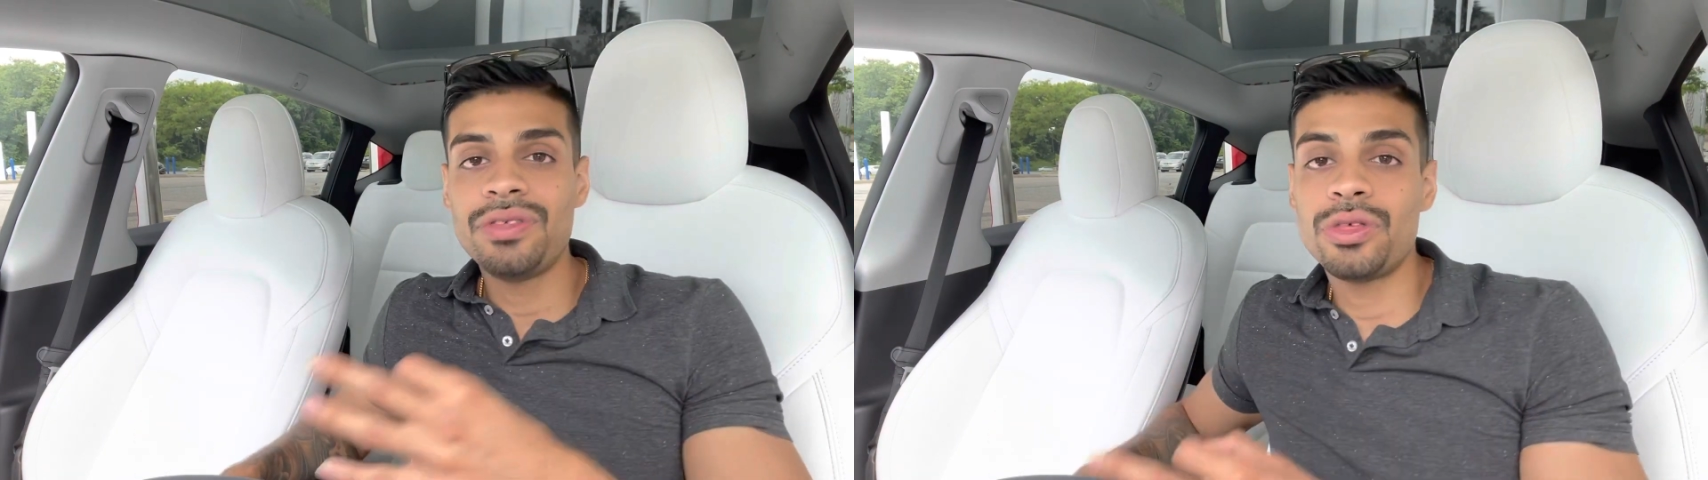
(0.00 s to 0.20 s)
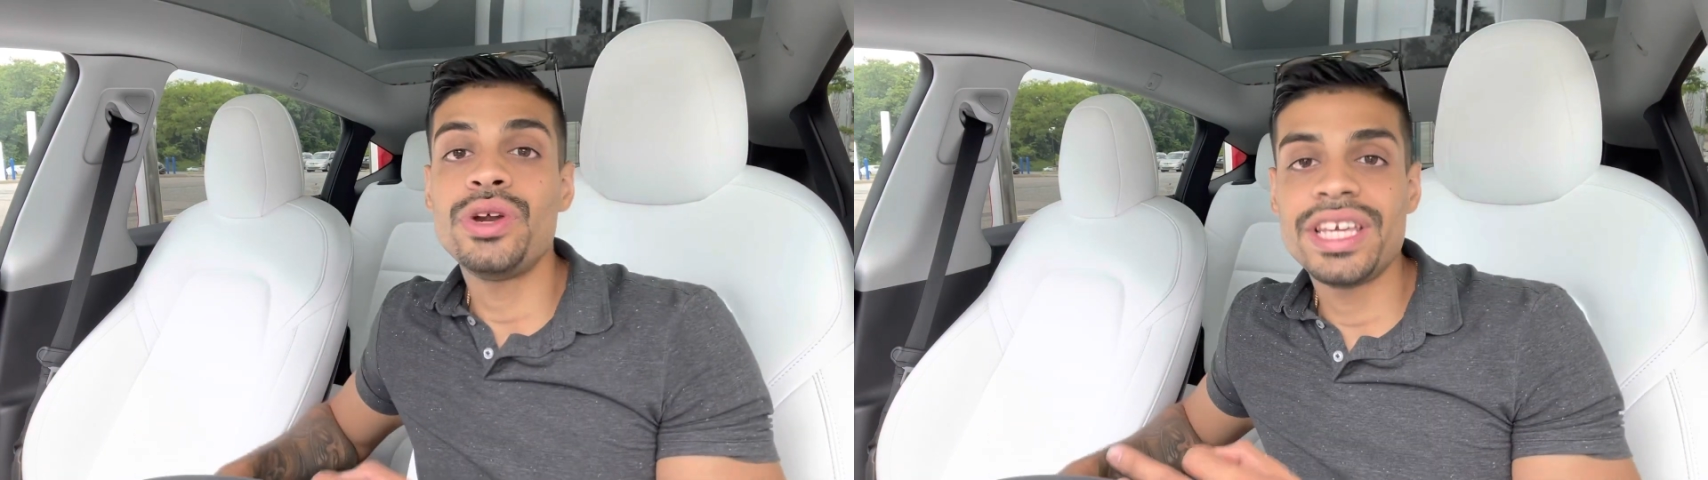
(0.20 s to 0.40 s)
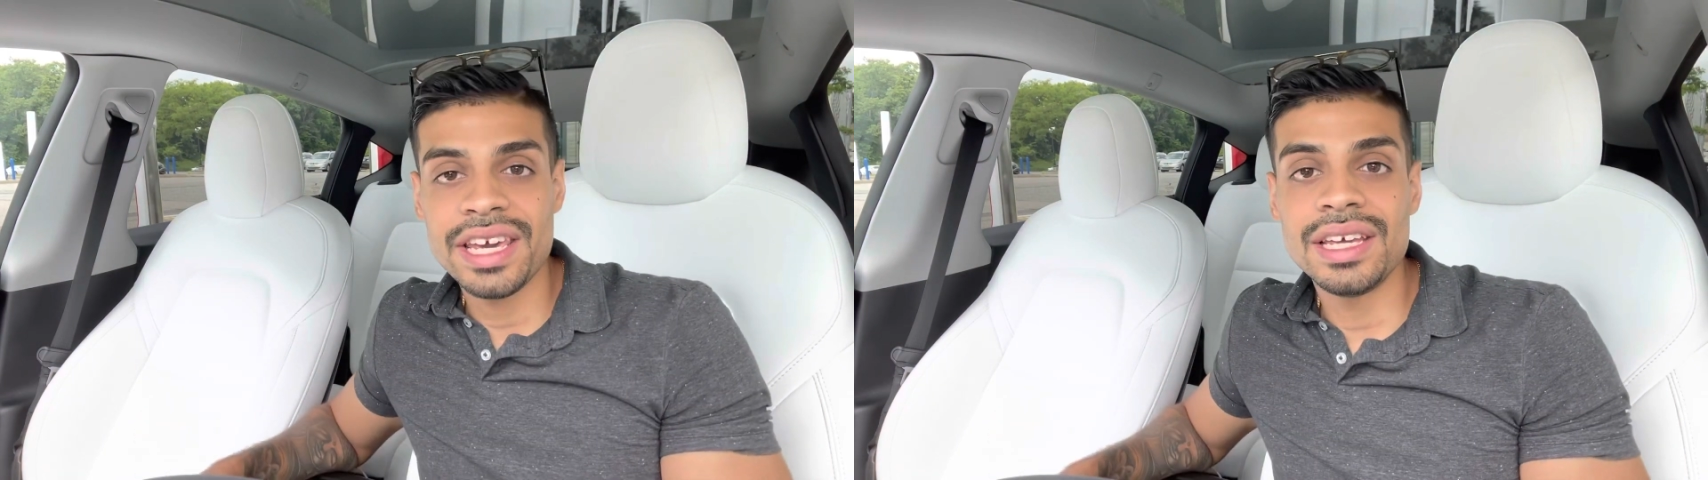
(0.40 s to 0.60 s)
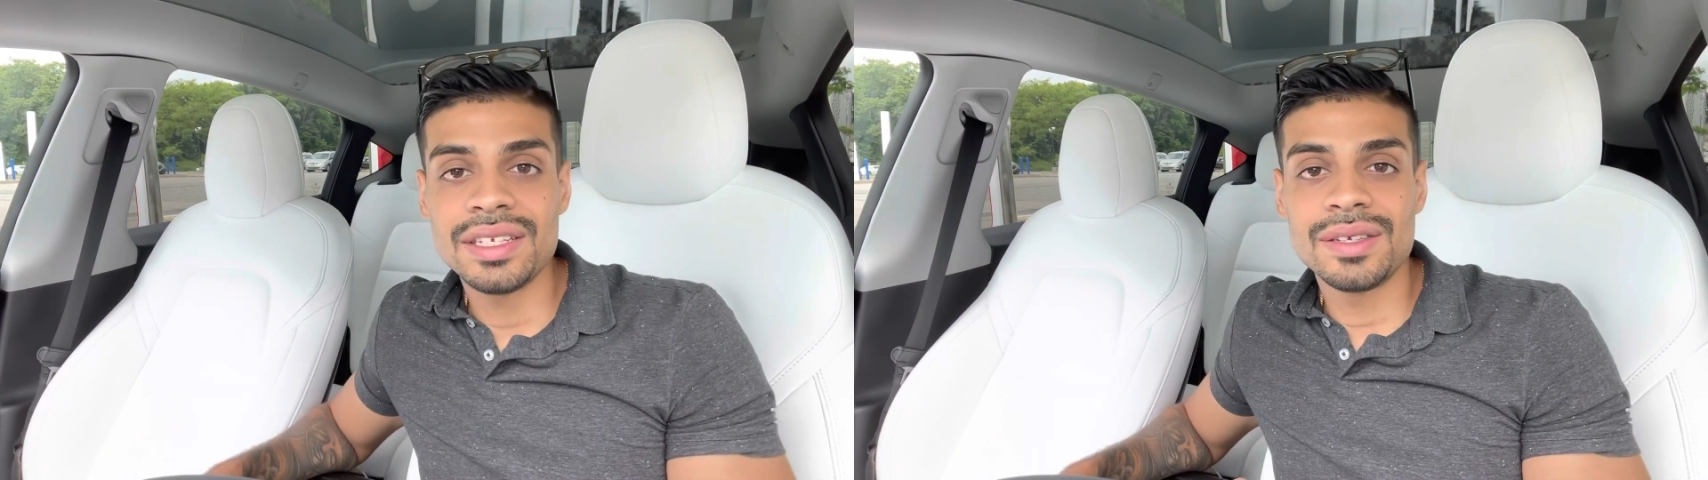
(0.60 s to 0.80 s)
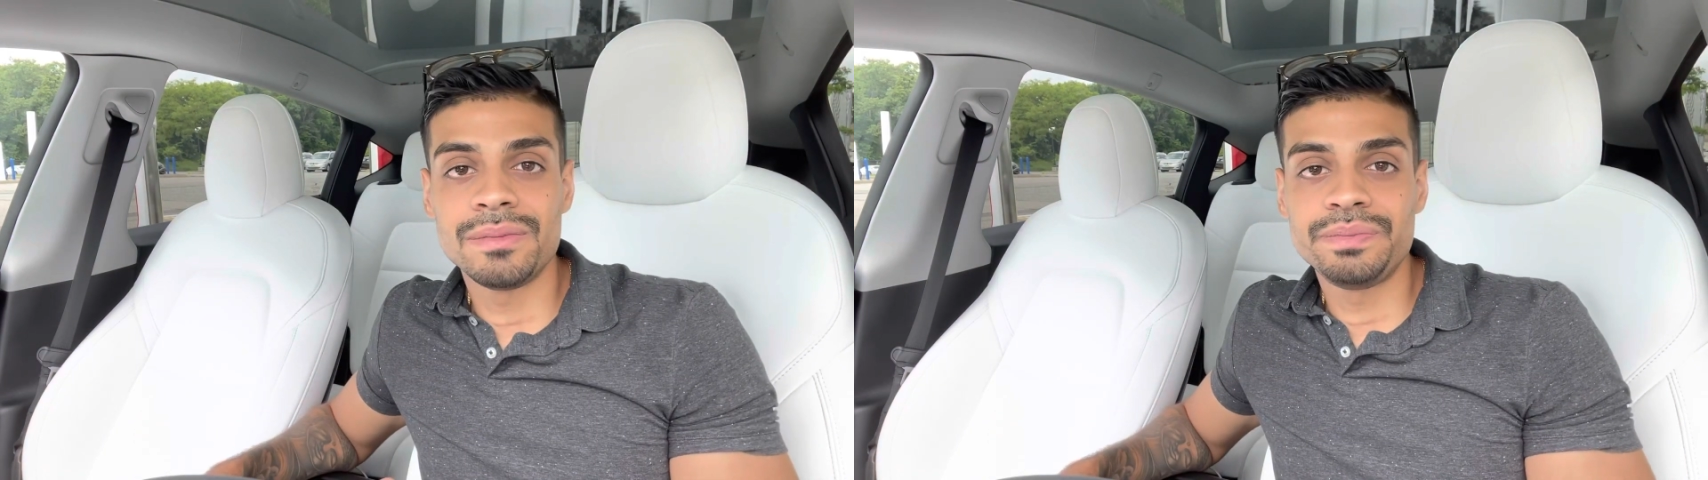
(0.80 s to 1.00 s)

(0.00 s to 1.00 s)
3 kids.